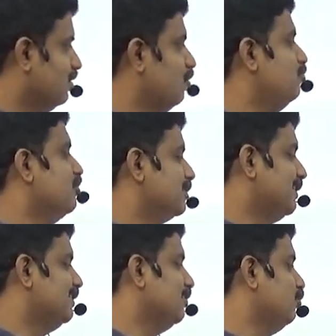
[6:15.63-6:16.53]

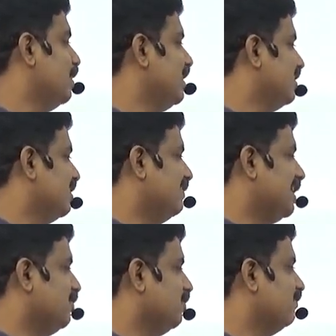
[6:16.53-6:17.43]
Obviously the numerical
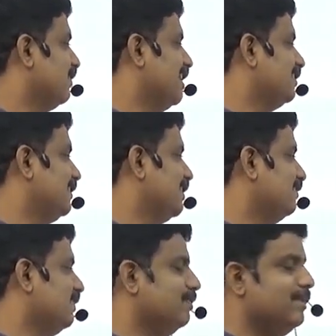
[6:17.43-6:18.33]
value of x here
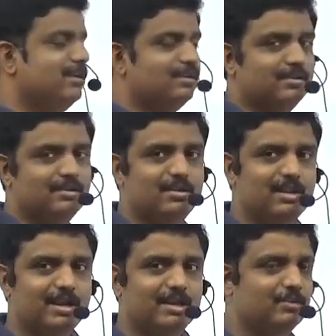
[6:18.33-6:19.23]
will be
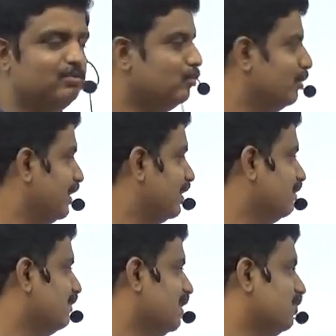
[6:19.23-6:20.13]
negative, numerical
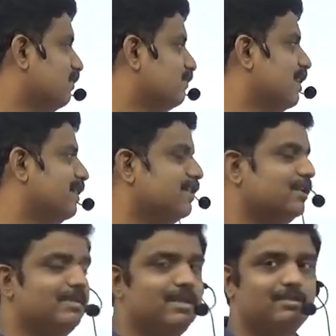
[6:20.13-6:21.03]
value of y
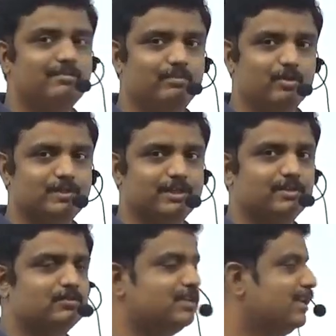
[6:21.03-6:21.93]
will be
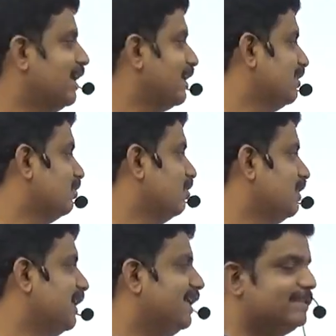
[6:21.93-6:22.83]
positive. Still I can call
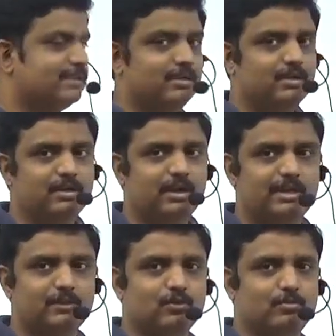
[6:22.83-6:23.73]
it as
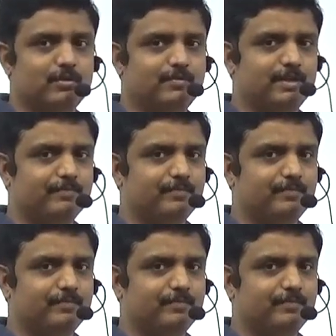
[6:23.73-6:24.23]
x, y.